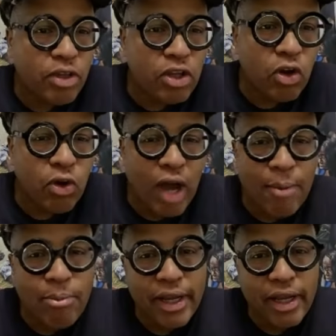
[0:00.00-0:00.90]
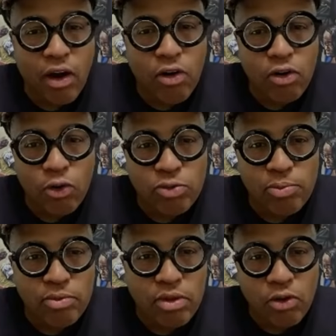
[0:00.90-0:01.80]
You know, I break all those
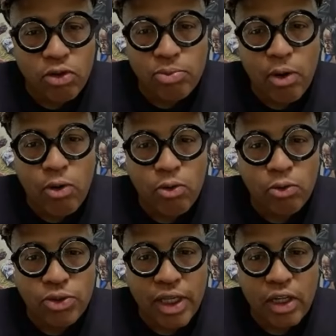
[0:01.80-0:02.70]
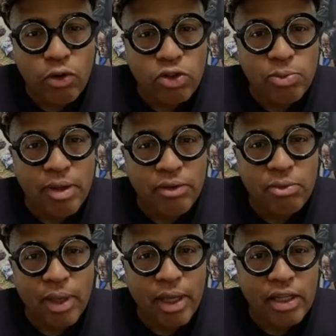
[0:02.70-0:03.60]
those molds and those myths,
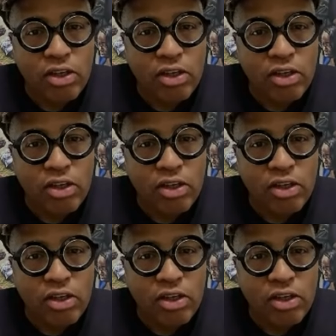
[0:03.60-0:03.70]
man.